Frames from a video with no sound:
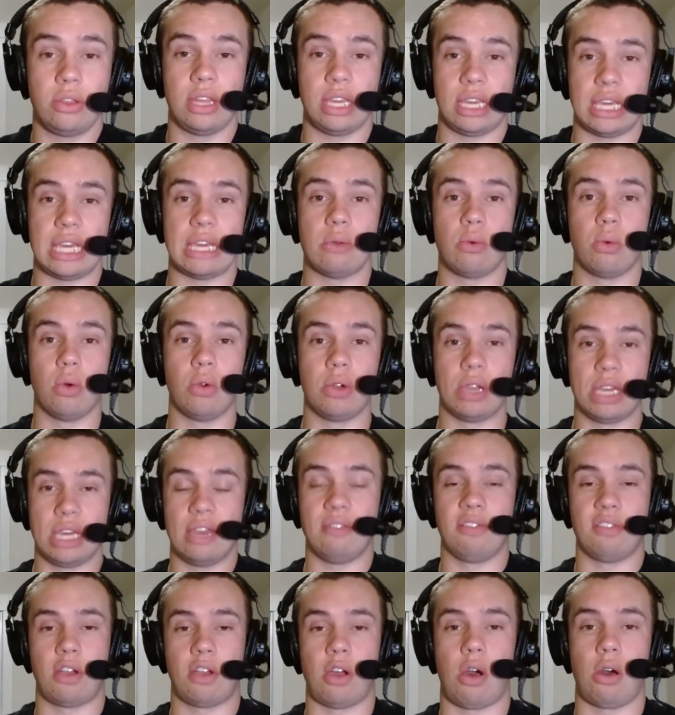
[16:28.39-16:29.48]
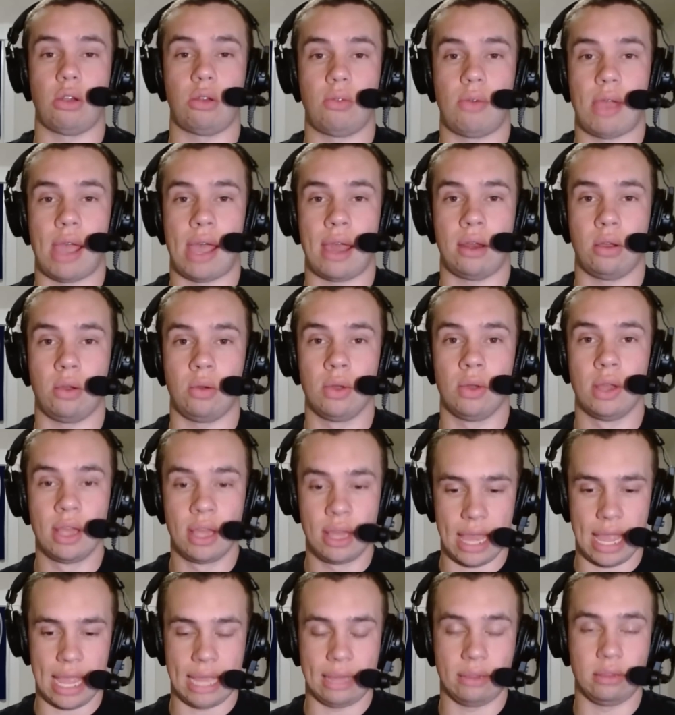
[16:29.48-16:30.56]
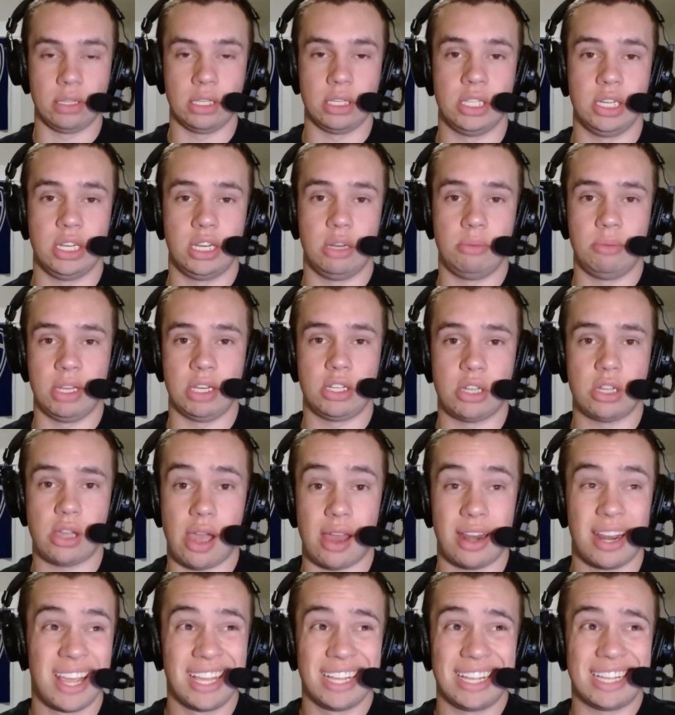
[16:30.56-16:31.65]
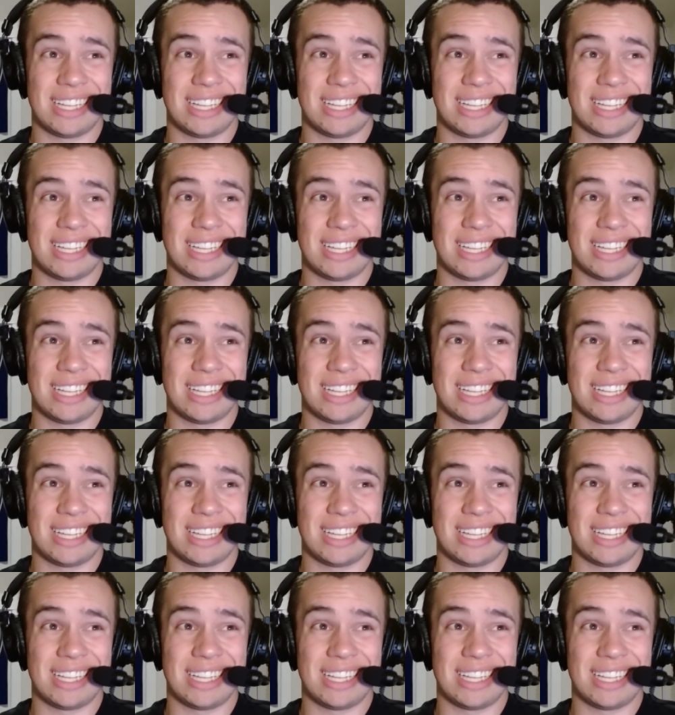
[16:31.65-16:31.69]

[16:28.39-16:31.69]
think he will give Colorado a legitimate shot,